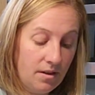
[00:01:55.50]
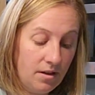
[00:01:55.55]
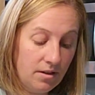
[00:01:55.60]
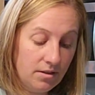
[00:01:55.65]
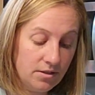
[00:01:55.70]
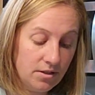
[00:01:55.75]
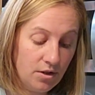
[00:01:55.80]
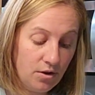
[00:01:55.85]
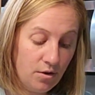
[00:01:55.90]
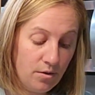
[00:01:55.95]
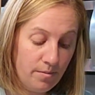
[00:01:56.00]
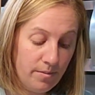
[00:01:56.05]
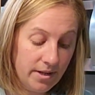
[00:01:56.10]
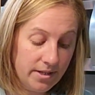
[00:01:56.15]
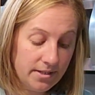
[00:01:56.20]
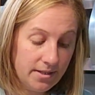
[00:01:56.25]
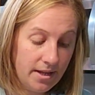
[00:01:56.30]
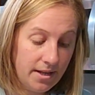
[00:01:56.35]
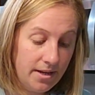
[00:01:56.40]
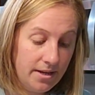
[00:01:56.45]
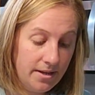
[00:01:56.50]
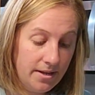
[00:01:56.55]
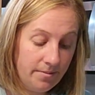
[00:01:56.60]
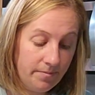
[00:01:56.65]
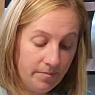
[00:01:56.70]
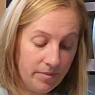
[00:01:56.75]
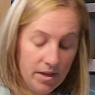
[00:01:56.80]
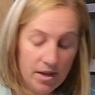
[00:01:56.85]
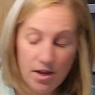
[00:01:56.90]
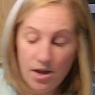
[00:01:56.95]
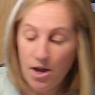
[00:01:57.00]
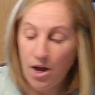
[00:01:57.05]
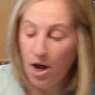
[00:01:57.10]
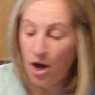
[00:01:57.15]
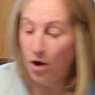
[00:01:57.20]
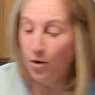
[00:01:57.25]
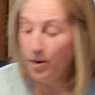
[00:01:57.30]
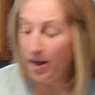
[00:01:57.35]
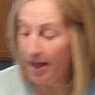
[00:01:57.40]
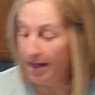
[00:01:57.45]
Also mix that in.
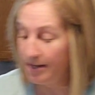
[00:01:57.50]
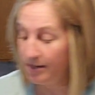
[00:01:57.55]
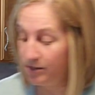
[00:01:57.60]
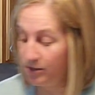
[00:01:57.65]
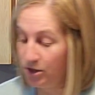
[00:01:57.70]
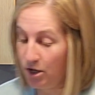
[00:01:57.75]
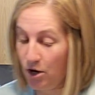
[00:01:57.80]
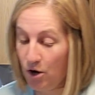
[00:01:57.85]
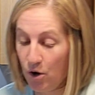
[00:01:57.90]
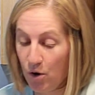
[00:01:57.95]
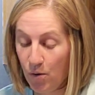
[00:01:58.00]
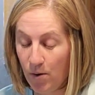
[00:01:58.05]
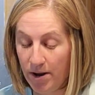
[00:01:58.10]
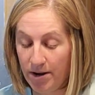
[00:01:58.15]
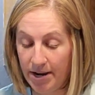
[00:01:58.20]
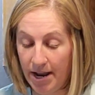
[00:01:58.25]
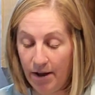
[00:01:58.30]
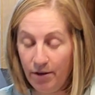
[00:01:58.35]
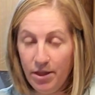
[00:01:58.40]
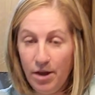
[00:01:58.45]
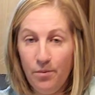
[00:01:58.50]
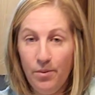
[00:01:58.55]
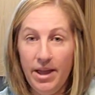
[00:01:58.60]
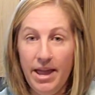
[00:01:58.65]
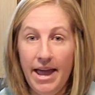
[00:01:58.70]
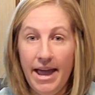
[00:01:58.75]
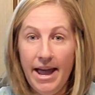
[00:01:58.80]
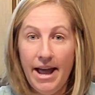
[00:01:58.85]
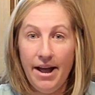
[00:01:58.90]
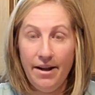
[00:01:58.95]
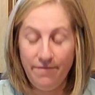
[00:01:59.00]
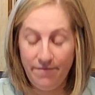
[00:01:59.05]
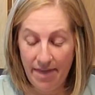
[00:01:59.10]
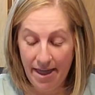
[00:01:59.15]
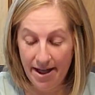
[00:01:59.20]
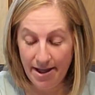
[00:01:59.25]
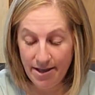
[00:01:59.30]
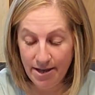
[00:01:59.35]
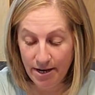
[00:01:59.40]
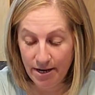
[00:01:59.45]
Okay, so now that we have
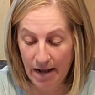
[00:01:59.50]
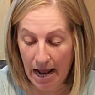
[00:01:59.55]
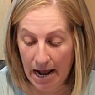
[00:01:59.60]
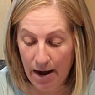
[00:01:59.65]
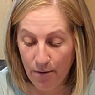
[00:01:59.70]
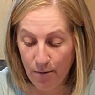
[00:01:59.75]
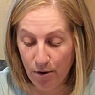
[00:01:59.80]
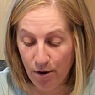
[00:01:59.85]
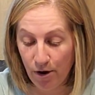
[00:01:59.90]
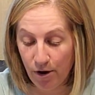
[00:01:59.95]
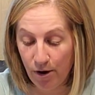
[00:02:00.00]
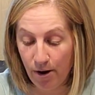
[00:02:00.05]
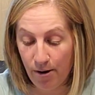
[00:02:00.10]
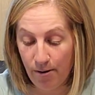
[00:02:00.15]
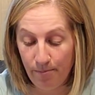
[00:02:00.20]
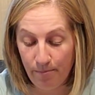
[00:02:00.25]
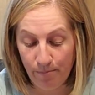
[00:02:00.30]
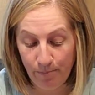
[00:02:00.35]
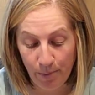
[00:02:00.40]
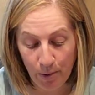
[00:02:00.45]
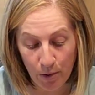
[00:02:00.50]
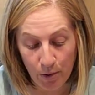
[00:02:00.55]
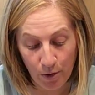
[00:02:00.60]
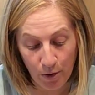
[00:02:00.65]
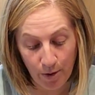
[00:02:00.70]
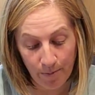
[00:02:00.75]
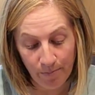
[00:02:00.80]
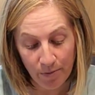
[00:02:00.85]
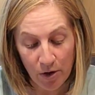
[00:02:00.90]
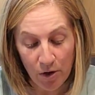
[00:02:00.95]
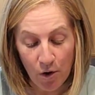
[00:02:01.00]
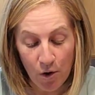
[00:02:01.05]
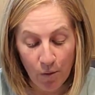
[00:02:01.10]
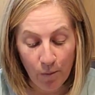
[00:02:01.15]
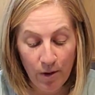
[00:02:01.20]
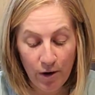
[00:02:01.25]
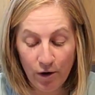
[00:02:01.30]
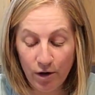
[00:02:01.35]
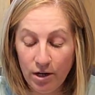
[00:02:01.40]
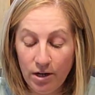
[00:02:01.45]
that in our bowl,
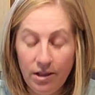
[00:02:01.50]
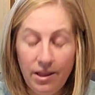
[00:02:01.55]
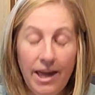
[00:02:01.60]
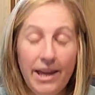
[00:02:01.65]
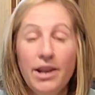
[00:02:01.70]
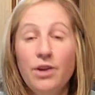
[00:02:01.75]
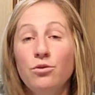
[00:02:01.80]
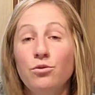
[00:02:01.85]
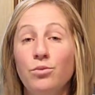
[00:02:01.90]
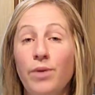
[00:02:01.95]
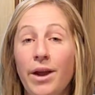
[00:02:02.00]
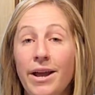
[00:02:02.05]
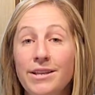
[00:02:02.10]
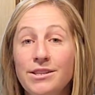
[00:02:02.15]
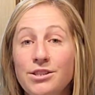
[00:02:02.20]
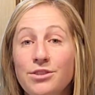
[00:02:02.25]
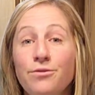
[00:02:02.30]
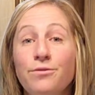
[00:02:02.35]
we are going to let it rest